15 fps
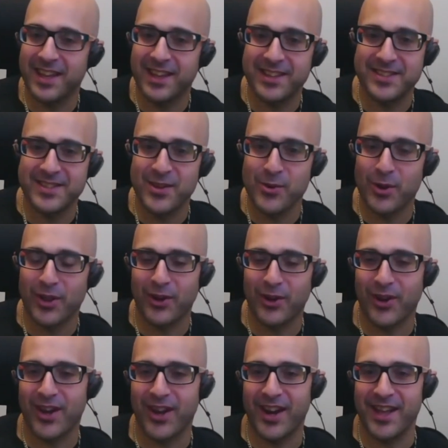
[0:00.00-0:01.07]
no clear
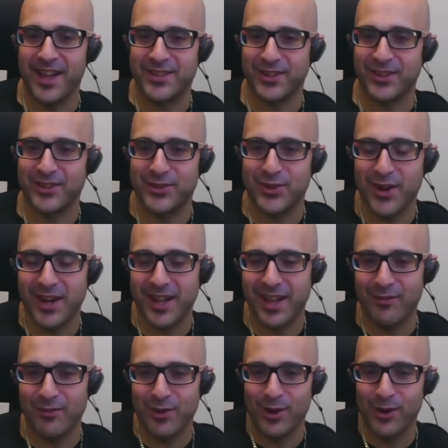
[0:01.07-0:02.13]
cut answer. Sorry to
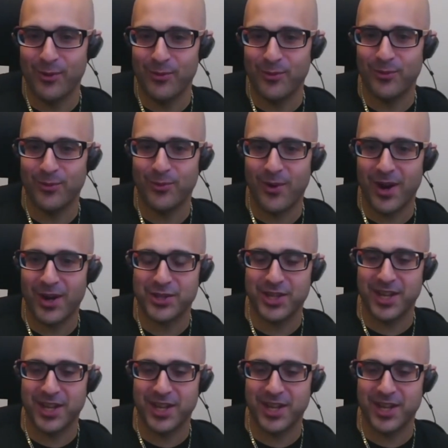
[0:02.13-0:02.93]
give you a washy